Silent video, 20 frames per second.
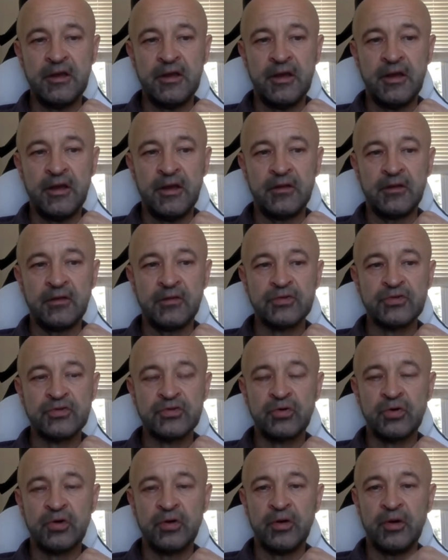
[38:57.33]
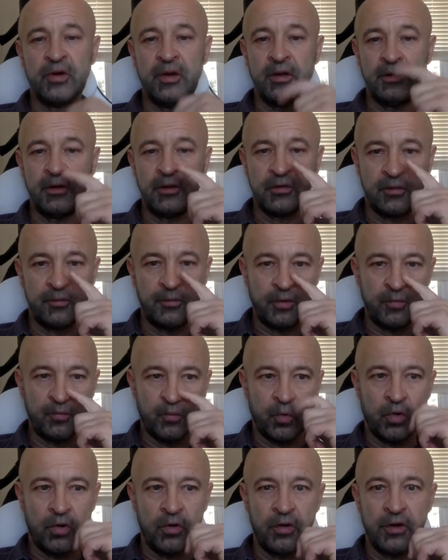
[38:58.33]
and also a little bit
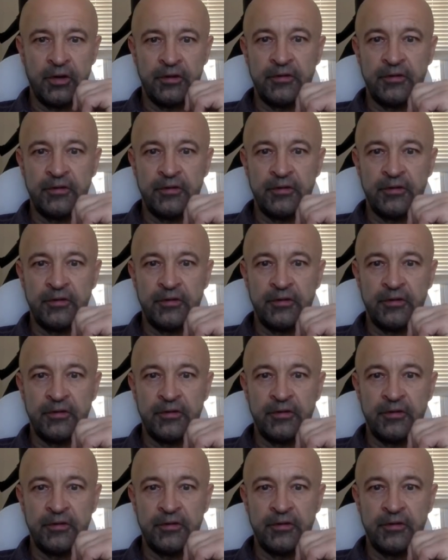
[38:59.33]
more